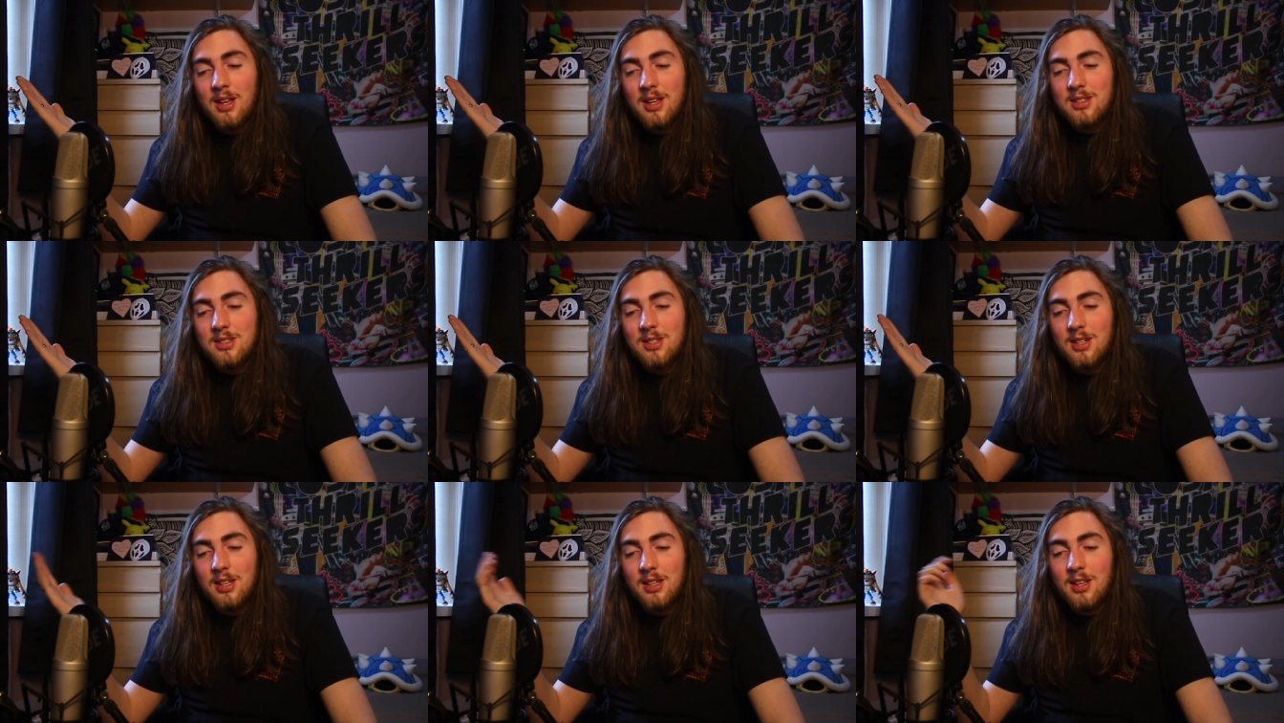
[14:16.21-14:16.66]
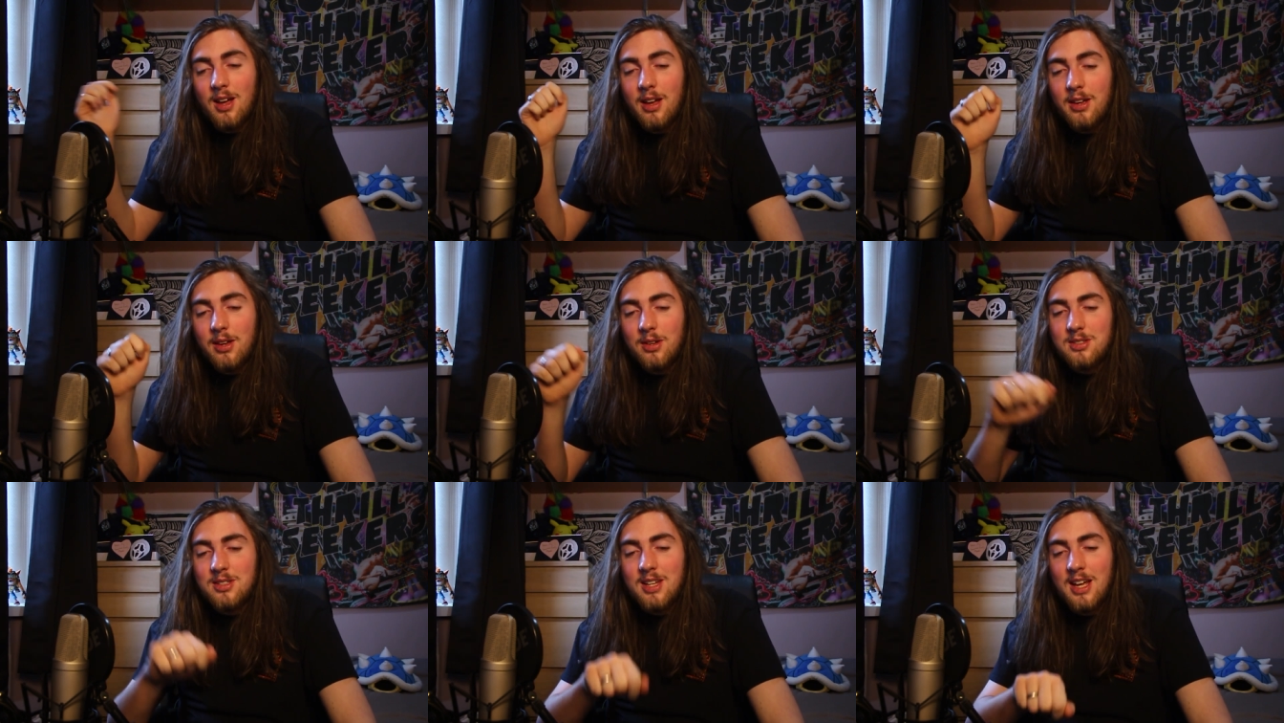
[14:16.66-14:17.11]
So the guy
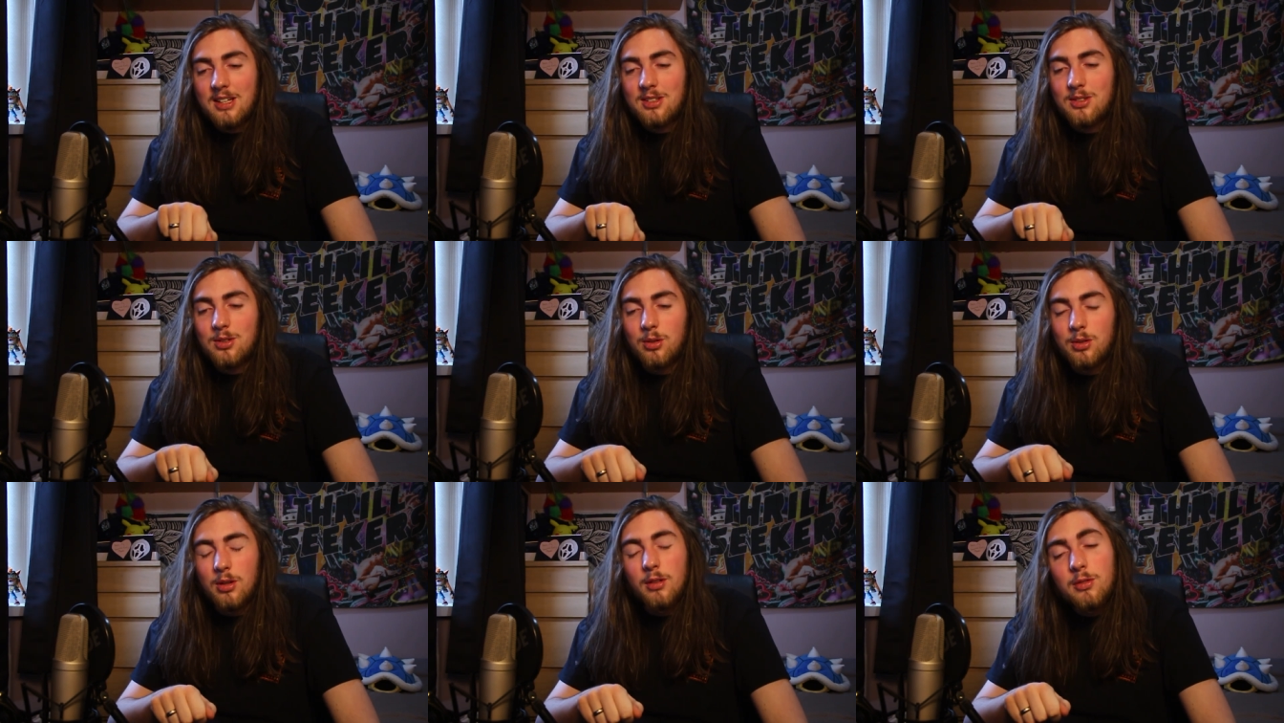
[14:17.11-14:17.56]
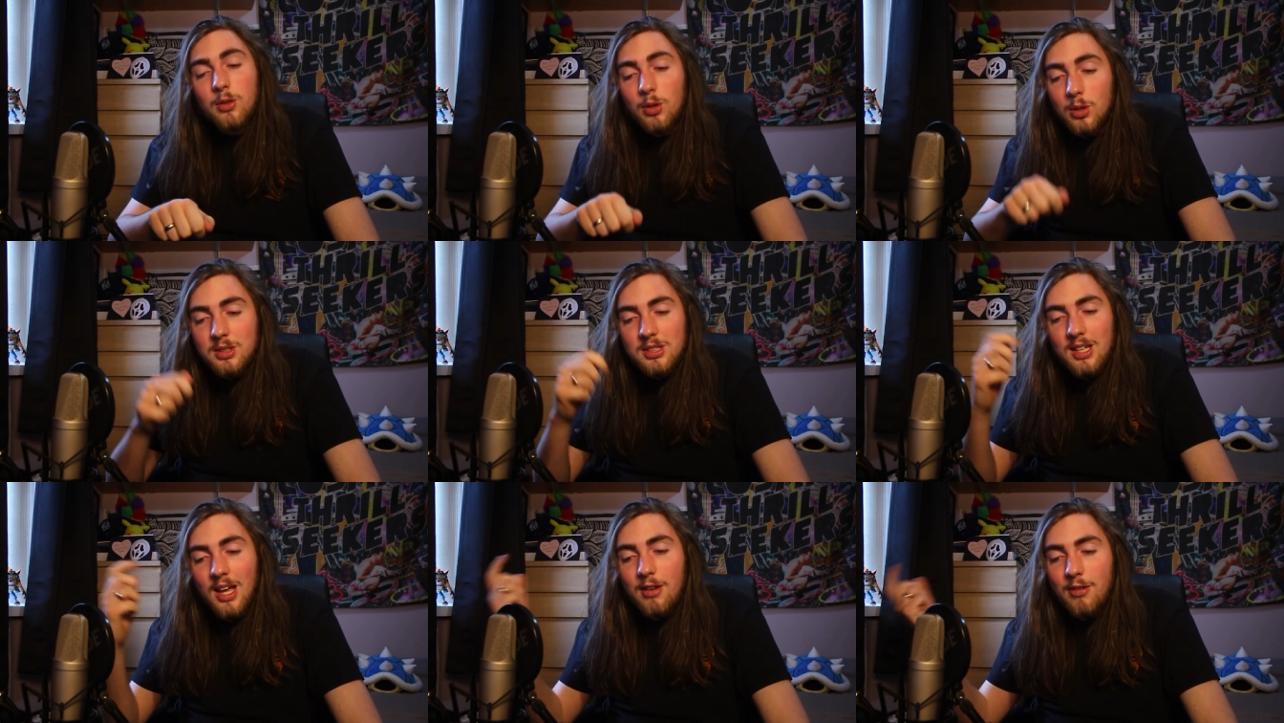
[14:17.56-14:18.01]
goes next door, and of
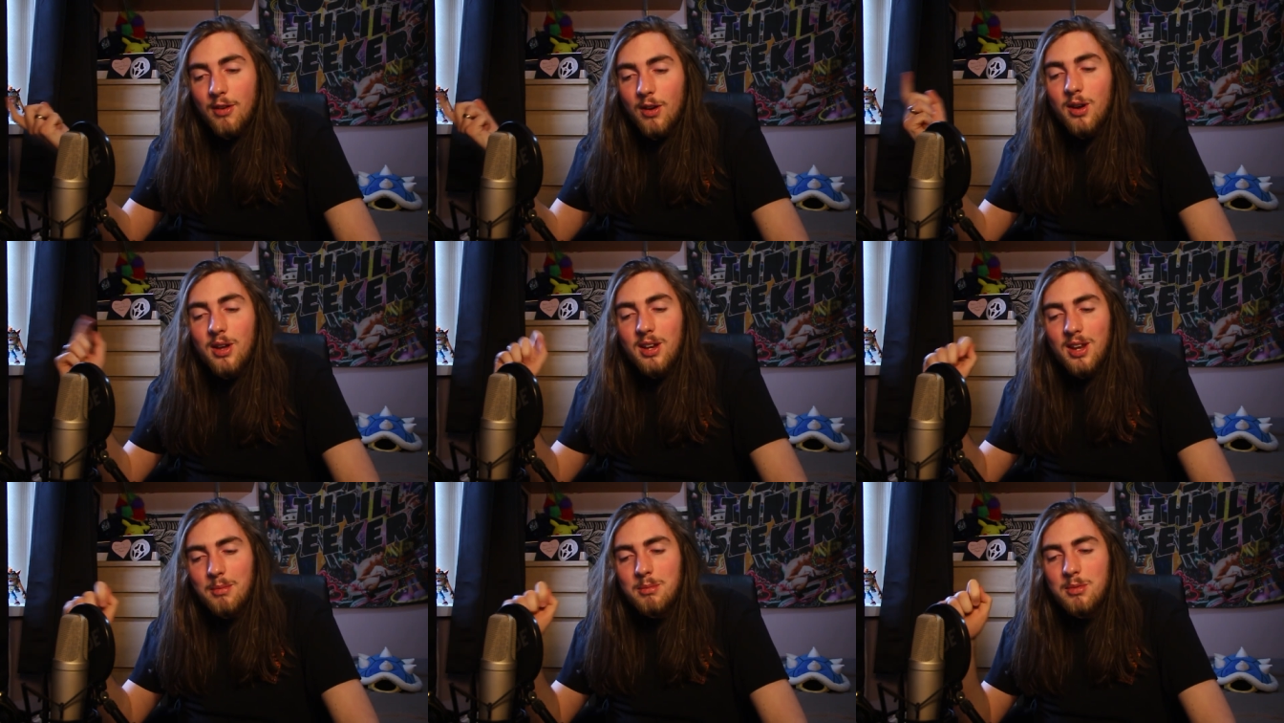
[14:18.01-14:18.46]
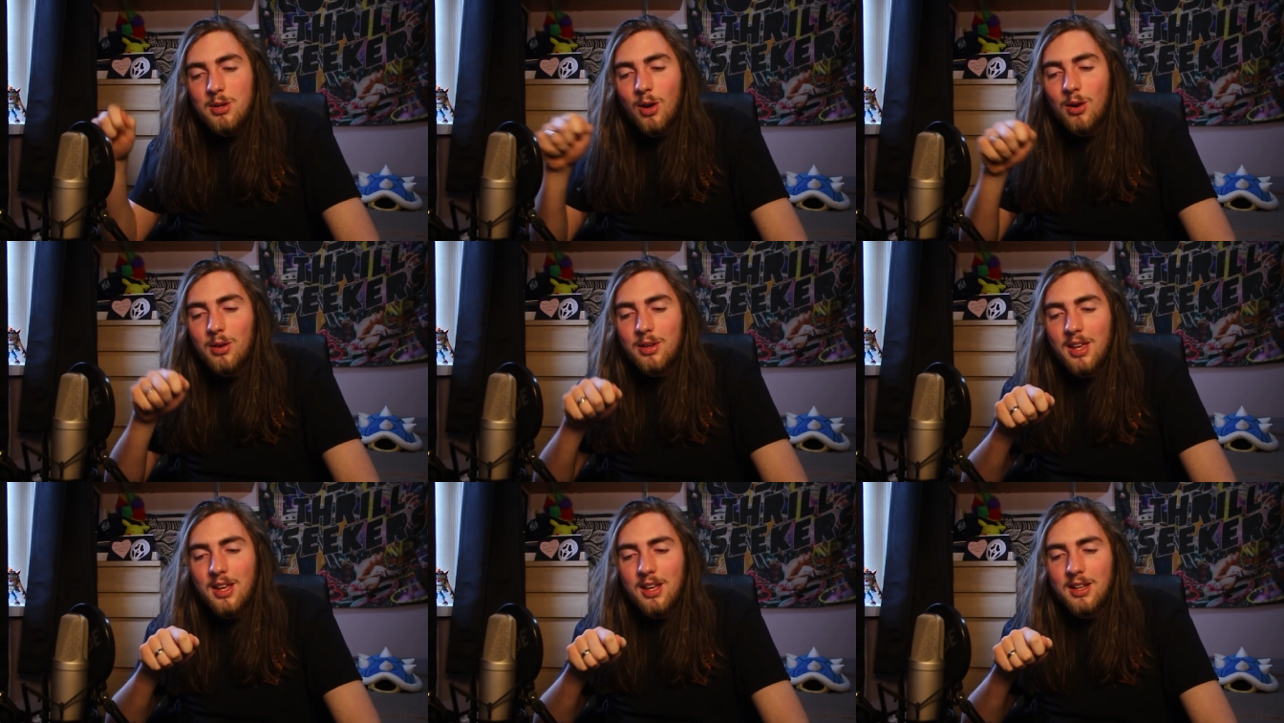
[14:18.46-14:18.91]
course they've heard him
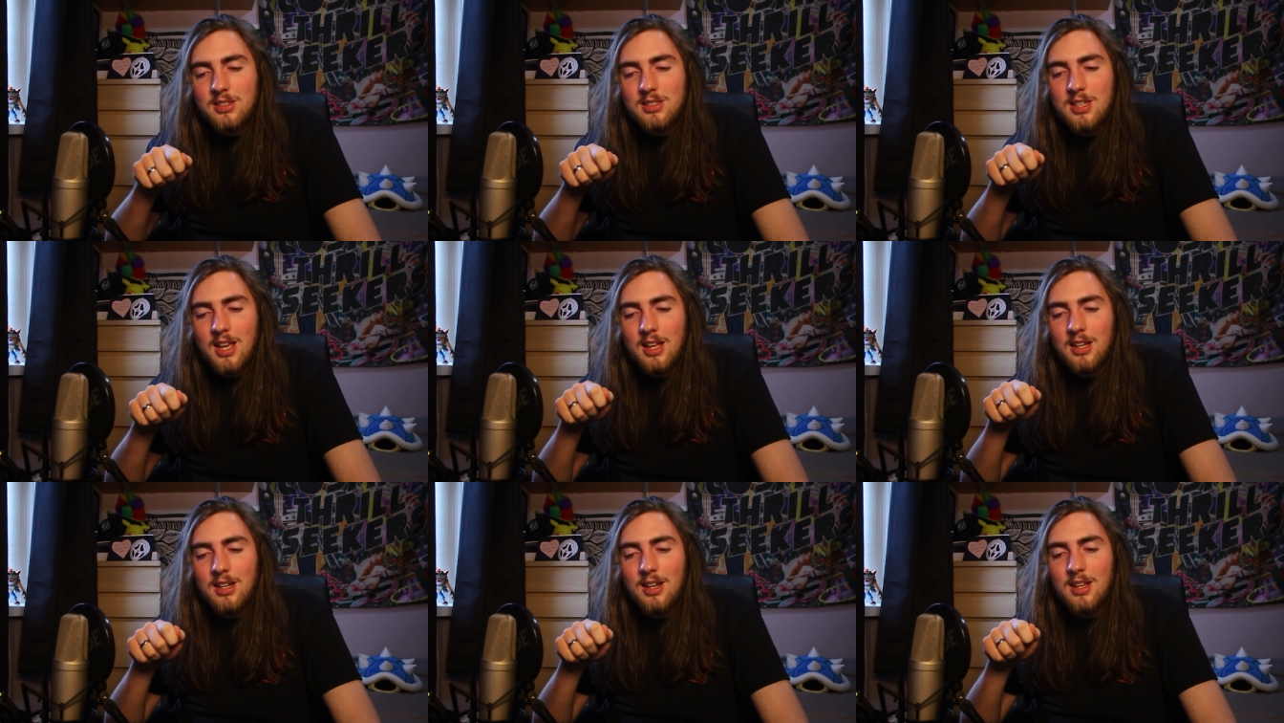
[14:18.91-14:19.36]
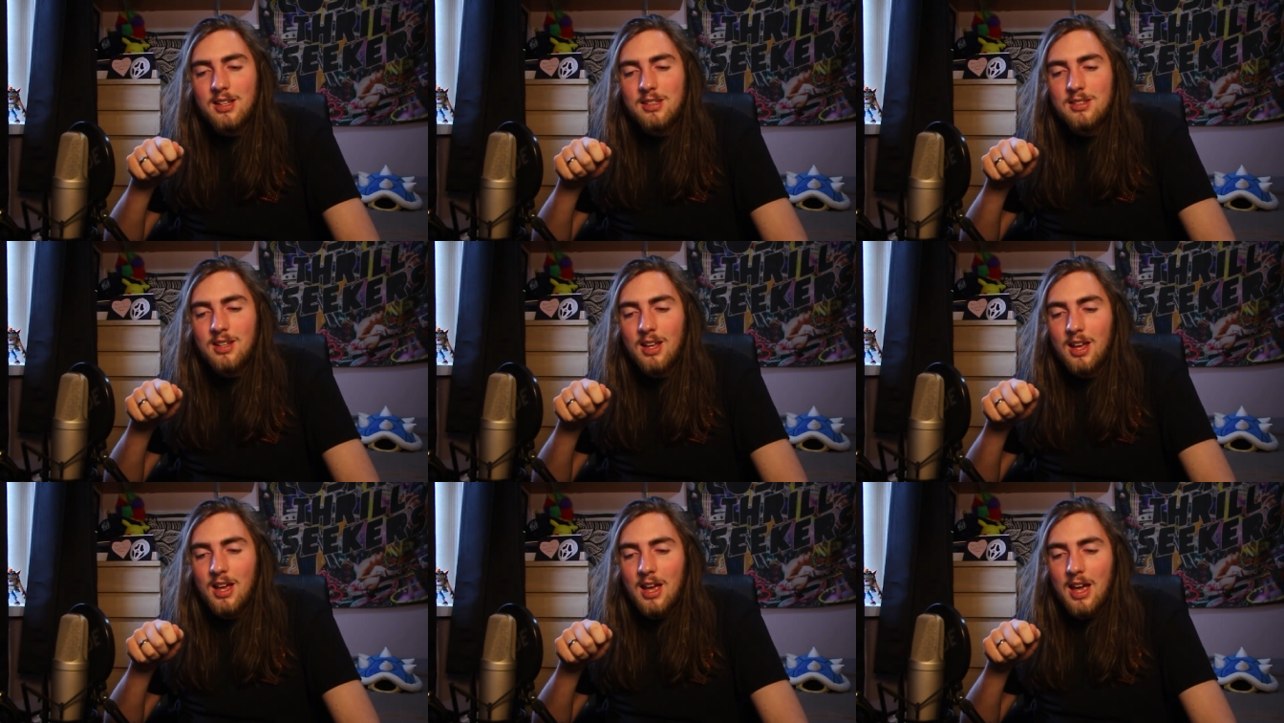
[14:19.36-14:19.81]
knocking and saying
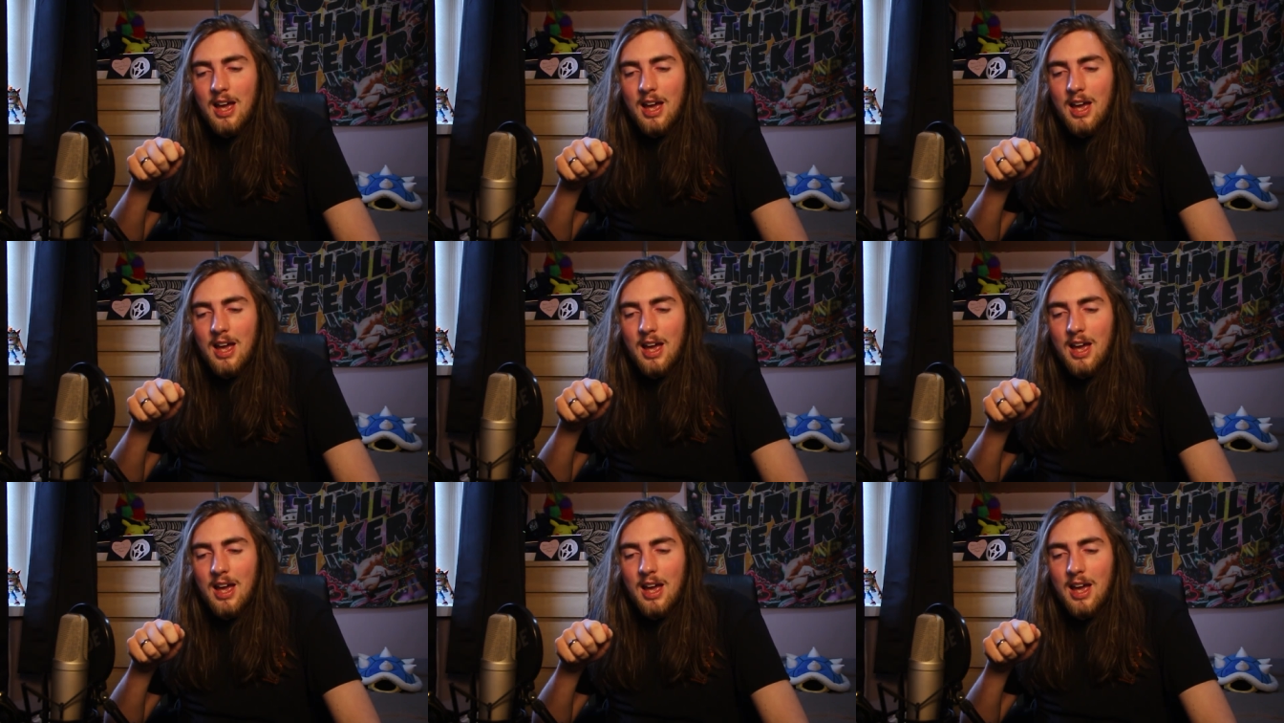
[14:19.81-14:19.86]
this,